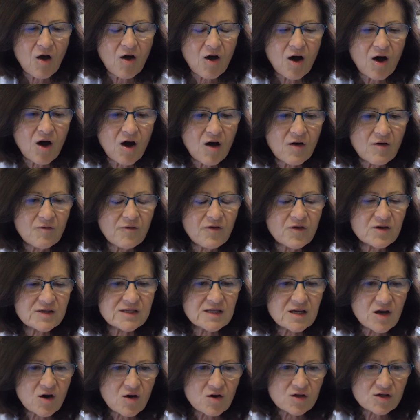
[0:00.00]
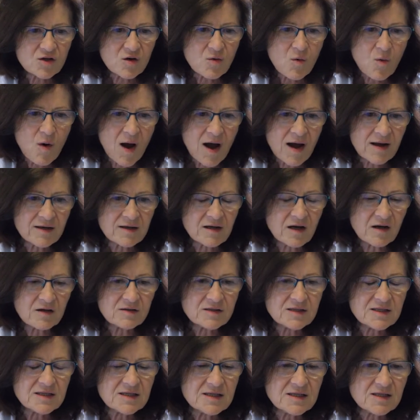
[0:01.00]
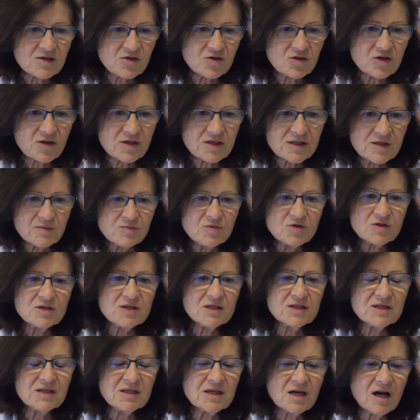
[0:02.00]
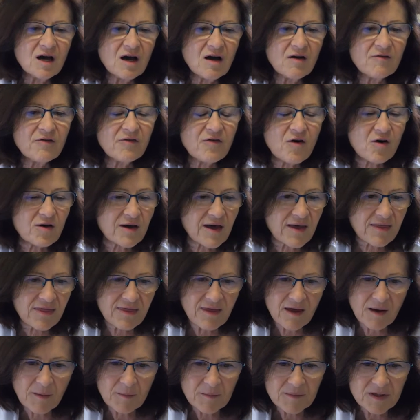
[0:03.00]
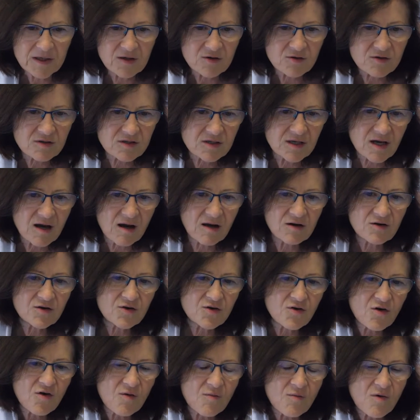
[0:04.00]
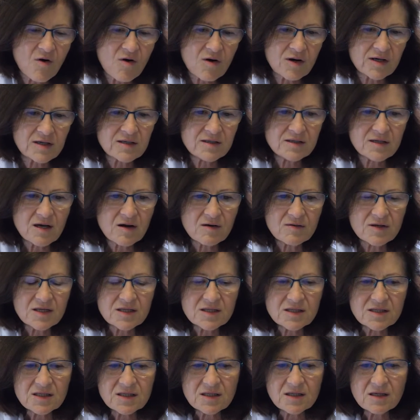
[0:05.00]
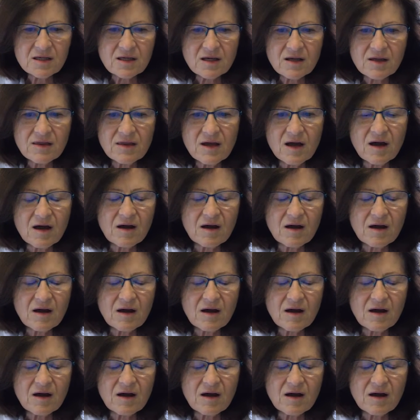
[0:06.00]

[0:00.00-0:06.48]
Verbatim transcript: For the other one, anti-histone antibody, forget them because they are no more interesting. They